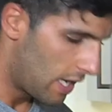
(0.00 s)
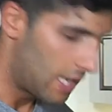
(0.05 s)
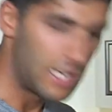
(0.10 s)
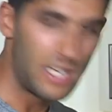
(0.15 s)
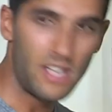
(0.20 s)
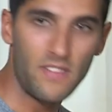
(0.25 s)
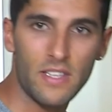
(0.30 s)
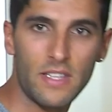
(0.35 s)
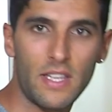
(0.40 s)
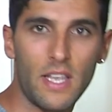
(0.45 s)
and
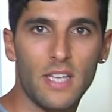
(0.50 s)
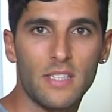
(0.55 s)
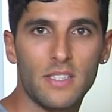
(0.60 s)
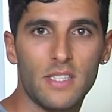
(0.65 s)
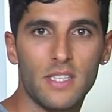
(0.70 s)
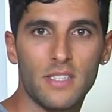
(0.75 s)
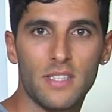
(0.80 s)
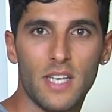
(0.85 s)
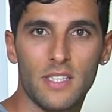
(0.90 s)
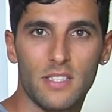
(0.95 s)
leave it there
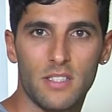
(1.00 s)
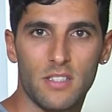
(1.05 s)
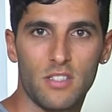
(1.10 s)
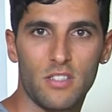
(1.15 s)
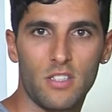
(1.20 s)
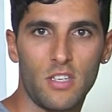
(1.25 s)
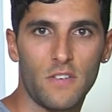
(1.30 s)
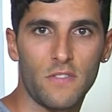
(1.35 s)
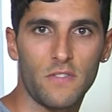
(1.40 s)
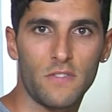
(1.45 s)
until it's nice and
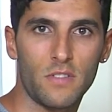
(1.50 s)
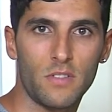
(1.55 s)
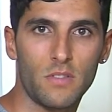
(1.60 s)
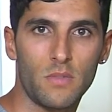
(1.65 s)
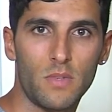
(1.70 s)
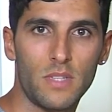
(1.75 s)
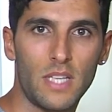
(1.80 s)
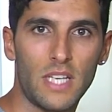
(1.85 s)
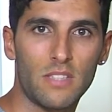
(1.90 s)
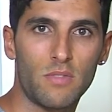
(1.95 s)
soft.
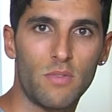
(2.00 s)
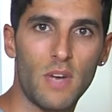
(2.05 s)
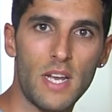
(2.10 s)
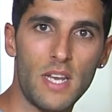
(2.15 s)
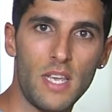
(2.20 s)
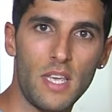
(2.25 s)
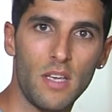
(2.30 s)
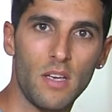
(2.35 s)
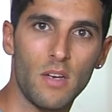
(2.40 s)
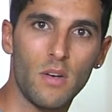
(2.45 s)
When that's
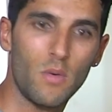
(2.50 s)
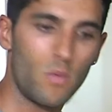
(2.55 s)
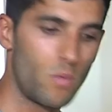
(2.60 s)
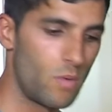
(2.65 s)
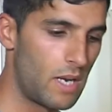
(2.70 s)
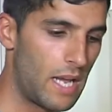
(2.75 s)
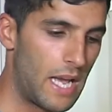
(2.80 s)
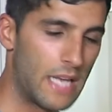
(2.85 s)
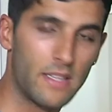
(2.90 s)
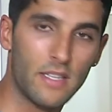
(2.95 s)
ready,
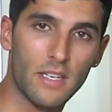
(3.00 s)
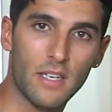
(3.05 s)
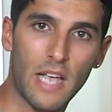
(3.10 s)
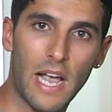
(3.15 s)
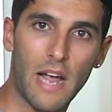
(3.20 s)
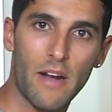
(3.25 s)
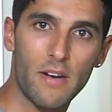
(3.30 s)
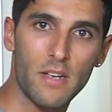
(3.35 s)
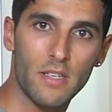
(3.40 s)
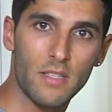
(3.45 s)
we'll add the
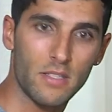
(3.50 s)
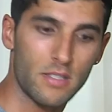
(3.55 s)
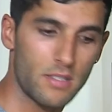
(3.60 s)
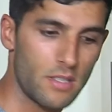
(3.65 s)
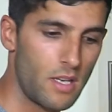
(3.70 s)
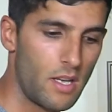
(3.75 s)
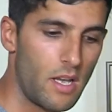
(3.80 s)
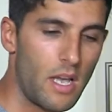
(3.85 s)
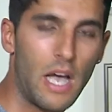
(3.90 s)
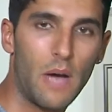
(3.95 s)
carrots
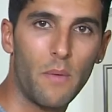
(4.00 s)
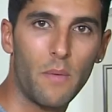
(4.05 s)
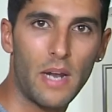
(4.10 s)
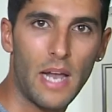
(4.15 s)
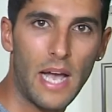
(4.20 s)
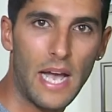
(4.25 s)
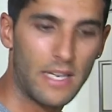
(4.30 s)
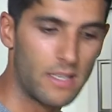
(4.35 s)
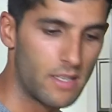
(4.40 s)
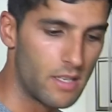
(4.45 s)
and we'll
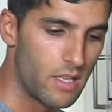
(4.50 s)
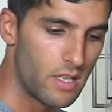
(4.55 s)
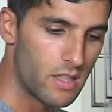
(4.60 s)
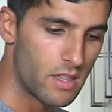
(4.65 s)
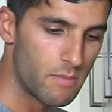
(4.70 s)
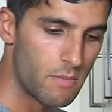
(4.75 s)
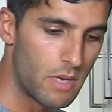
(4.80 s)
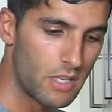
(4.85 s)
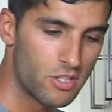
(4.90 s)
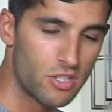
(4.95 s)
add
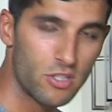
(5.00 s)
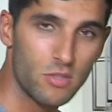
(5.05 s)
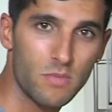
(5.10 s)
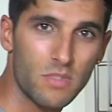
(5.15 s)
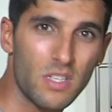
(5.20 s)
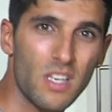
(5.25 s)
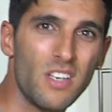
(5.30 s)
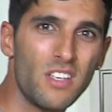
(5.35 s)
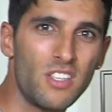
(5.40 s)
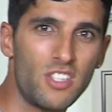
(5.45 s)
the
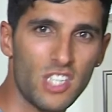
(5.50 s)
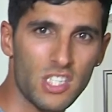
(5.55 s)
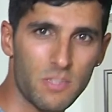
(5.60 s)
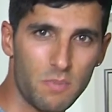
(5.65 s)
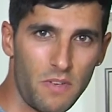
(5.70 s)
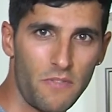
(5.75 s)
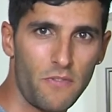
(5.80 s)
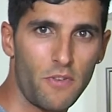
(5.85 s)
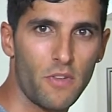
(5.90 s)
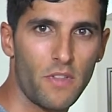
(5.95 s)
mushrooms just
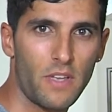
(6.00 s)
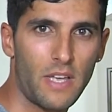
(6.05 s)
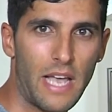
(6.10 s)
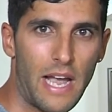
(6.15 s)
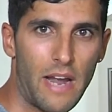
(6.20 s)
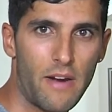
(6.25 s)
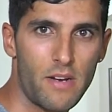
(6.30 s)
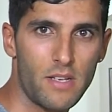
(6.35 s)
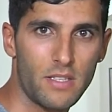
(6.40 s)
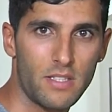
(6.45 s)
before the
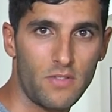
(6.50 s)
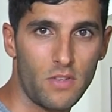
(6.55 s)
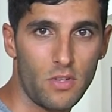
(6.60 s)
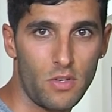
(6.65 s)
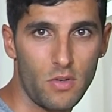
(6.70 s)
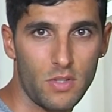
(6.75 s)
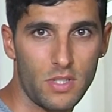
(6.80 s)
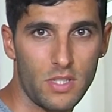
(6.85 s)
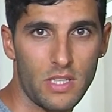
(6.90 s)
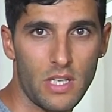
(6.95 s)
carrots. If you're
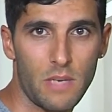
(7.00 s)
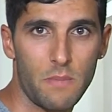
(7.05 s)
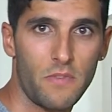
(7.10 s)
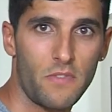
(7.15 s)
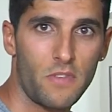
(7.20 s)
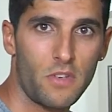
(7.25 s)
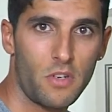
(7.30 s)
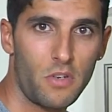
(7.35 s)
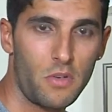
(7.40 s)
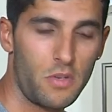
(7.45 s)
using them, if
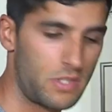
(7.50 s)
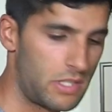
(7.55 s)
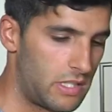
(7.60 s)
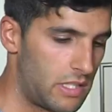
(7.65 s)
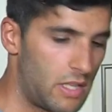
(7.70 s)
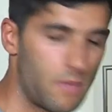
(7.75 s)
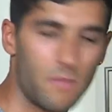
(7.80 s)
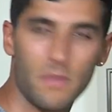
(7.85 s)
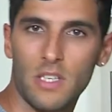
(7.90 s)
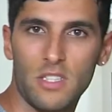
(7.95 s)
you're not using
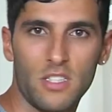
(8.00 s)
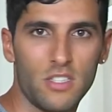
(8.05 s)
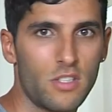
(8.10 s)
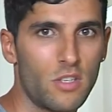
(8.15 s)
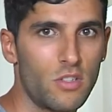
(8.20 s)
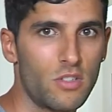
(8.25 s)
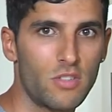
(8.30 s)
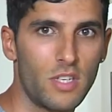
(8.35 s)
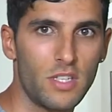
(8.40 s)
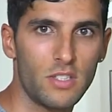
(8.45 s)
them, then just
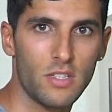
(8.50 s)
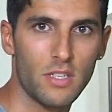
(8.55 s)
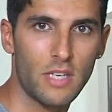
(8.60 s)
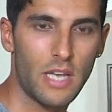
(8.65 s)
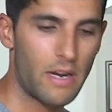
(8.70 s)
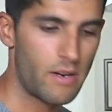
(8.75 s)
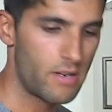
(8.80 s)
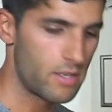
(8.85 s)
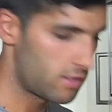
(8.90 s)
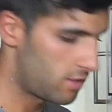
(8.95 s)
go straight to the
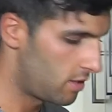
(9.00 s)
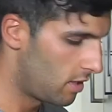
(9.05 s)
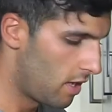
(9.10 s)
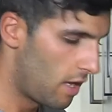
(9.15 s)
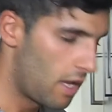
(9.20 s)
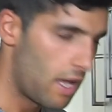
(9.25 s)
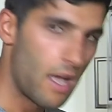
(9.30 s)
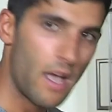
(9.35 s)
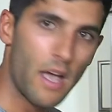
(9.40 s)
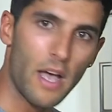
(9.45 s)
carrots.
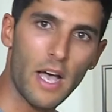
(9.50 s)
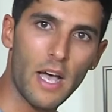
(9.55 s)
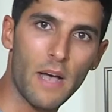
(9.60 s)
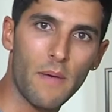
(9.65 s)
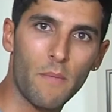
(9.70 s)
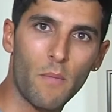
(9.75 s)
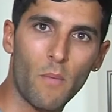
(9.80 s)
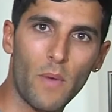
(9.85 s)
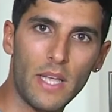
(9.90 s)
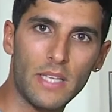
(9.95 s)
Uh,
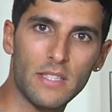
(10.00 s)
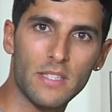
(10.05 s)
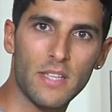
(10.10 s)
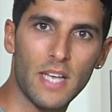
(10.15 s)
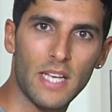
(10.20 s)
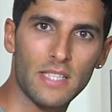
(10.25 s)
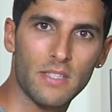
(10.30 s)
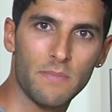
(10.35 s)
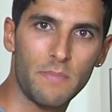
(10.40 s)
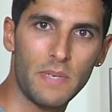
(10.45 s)
wait until
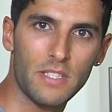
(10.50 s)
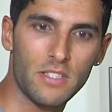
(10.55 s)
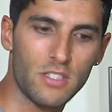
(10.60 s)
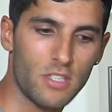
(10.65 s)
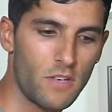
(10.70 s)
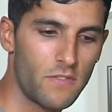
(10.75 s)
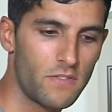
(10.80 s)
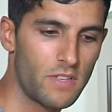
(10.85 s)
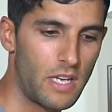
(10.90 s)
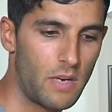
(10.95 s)
that's a bit
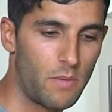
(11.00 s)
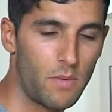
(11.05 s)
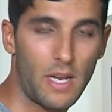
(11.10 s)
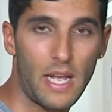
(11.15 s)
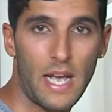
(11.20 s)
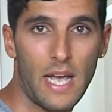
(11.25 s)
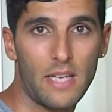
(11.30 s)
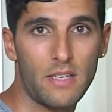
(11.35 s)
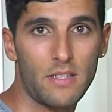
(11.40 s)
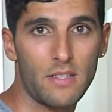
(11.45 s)
soft and we'll
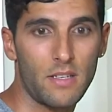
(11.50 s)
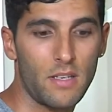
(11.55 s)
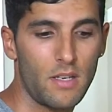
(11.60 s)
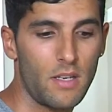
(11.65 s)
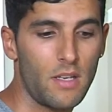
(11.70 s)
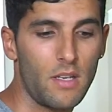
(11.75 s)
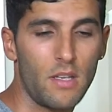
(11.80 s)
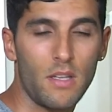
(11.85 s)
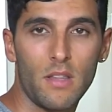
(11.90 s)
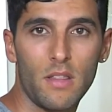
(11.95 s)
add
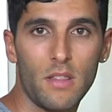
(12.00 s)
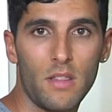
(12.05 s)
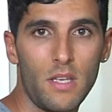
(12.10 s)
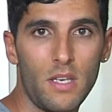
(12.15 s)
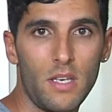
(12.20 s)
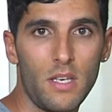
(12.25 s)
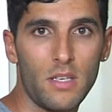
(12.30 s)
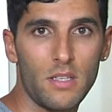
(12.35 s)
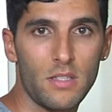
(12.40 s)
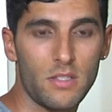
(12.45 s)

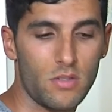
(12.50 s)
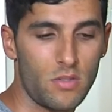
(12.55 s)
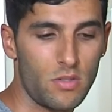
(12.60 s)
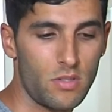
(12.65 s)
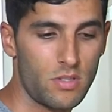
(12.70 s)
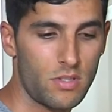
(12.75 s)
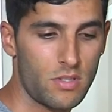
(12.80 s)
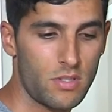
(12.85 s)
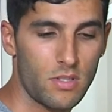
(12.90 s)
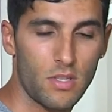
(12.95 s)
the
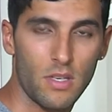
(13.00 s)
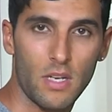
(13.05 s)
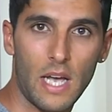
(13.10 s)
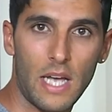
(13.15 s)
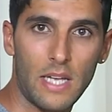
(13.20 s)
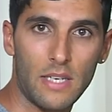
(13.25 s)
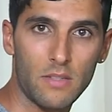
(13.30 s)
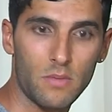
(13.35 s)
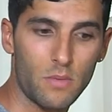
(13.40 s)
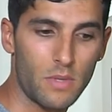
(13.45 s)
sauce
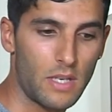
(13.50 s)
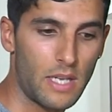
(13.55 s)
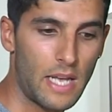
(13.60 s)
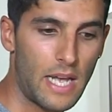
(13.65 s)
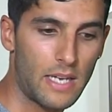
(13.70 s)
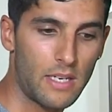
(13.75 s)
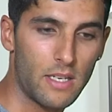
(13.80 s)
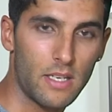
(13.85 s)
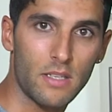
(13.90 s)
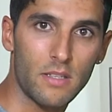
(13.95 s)
and we'll
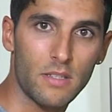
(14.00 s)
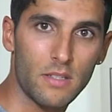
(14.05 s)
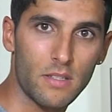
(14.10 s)
add a